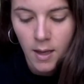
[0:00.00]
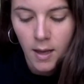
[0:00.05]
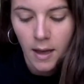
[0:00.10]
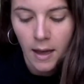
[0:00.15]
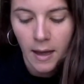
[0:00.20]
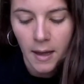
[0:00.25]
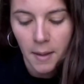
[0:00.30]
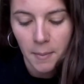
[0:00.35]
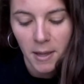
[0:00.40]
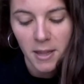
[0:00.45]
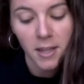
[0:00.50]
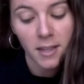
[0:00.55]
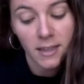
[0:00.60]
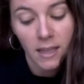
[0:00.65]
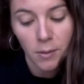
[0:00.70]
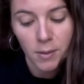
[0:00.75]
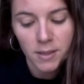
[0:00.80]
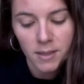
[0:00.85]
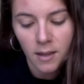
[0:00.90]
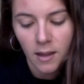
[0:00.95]
I thought that
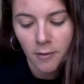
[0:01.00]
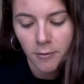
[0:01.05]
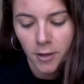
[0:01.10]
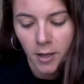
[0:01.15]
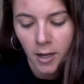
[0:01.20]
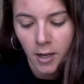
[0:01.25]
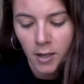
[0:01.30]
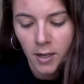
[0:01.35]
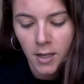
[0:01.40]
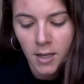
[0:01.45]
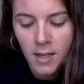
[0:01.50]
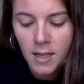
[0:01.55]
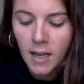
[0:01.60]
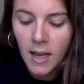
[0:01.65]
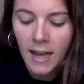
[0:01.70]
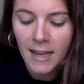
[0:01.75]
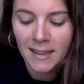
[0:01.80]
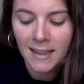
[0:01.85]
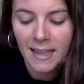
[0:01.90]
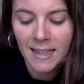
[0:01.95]
was clever.
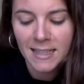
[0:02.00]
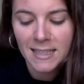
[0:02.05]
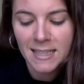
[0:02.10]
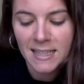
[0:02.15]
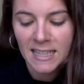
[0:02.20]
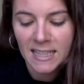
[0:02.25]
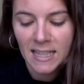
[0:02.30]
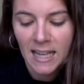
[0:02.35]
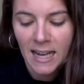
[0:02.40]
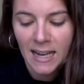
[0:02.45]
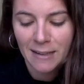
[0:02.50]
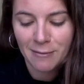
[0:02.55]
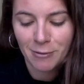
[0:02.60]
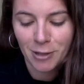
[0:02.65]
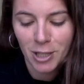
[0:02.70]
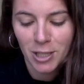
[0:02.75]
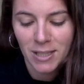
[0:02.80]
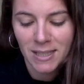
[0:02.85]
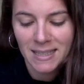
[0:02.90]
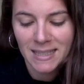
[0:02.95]
I liked the line where
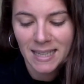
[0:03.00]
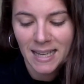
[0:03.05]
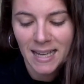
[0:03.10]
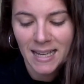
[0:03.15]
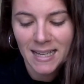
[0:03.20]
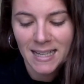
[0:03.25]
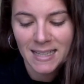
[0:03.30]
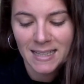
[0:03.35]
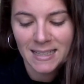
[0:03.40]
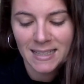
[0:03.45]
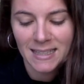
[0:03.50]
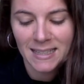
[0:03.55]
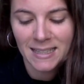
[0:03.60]
she says,